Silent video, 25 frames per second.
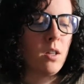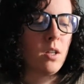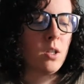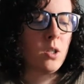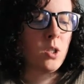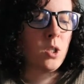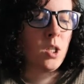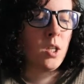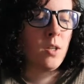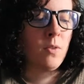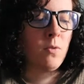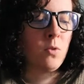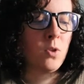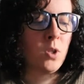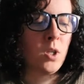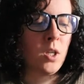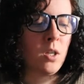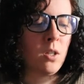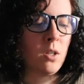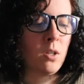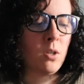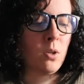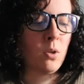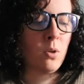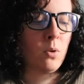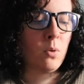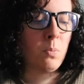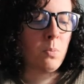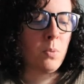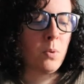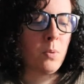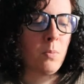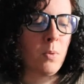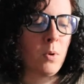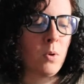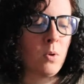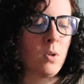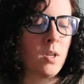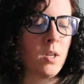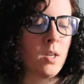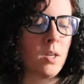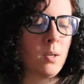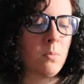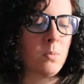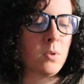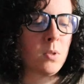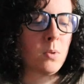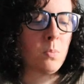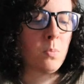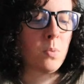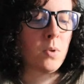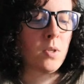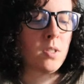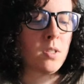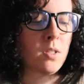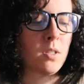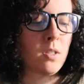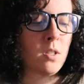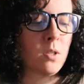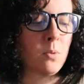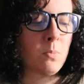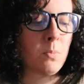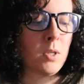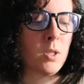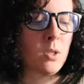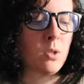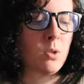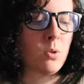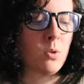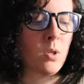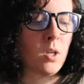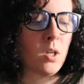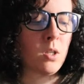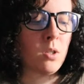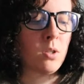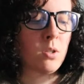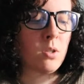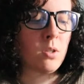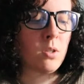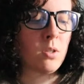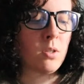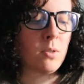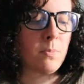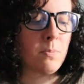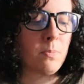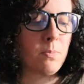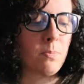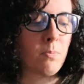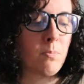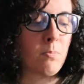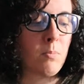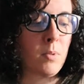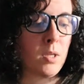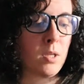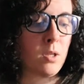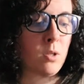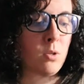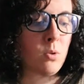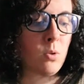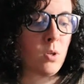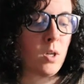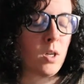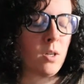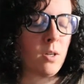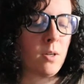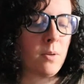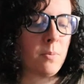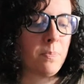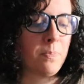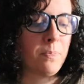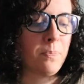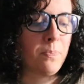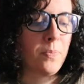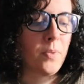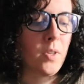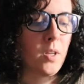The chief jailer, who promoted him to prison administrator, administrator